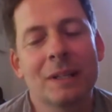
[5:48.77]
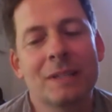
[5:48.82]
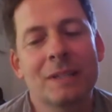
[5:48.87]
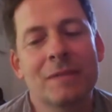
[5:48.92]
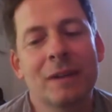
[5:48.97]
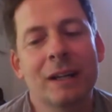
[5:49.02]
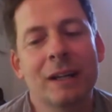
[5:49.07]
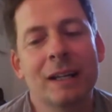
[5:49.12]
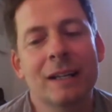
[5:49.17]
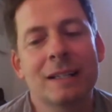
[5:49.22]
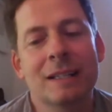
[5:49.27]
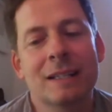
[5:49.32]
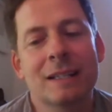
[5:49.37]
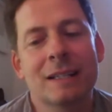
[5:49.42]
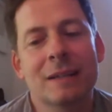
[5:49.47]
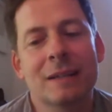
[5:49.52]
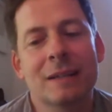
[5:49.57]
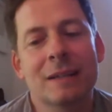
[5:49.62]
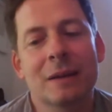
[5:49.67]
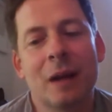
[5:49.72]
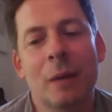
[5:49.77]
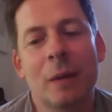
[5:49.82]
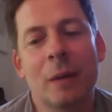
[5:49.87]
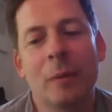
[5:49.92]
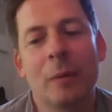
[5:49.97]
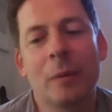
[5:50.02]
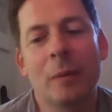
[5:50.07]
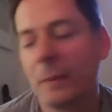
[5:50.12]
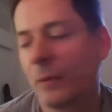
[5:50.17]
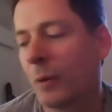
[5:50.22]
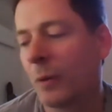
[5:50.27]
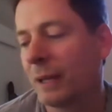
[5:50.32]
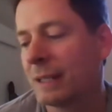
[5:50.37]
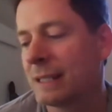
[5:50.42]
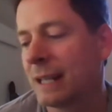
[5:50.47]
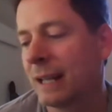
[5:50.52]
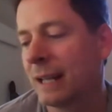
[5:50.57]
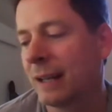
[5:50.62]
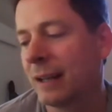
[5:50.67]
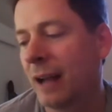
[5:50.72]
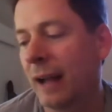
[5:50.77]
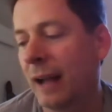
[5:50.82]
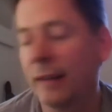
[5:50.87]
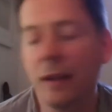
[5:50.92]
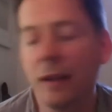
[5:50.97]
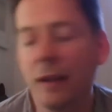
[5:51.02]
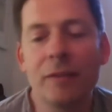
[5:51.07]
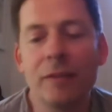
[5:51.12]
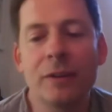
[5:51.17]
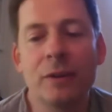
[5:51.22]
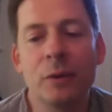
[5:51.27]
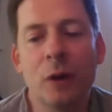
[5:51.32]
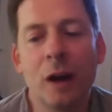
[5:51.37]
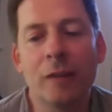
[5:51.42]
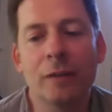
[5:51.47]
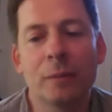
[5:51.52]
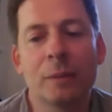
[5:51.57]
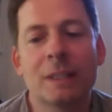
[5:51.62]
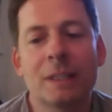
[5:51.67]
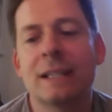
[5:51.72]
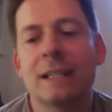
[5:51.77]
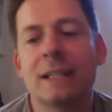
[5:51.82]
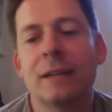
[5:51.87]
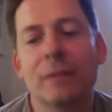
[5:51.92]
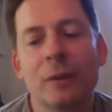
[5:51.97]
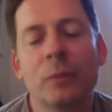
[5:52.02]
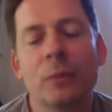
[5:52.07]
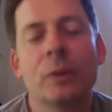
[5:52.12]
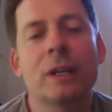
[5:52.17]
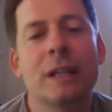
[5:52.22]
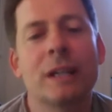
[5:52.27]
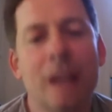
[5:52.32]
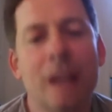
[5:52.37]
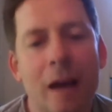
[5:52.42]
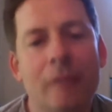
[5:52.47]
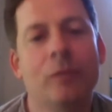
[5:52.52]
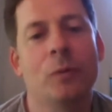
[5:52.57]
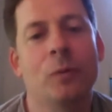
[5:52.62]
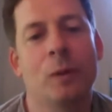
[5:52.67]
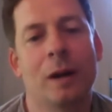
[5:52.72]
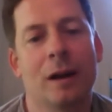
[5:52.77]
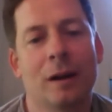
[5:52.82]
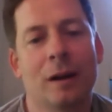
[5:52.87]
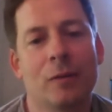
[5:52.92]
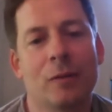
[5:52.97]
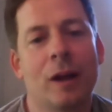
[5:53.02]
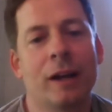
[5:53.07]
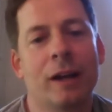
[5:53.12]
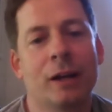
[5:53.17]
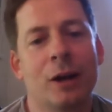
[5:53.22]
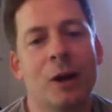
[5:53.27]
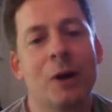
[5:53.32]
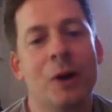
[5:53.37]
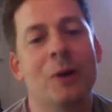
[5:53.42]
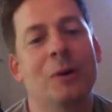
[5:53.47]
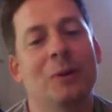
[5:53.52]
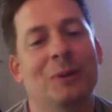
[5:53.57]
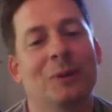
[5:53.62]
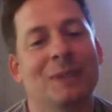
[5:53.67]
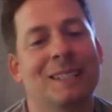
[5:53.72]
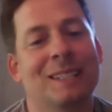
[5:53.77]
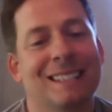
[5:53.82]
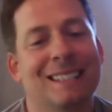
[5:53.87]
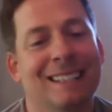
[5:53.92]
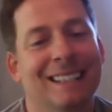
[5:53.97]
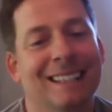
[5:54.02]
funny is a couple of people wrote me and said, I love the new cover, but Sylvie would never wear a red coat.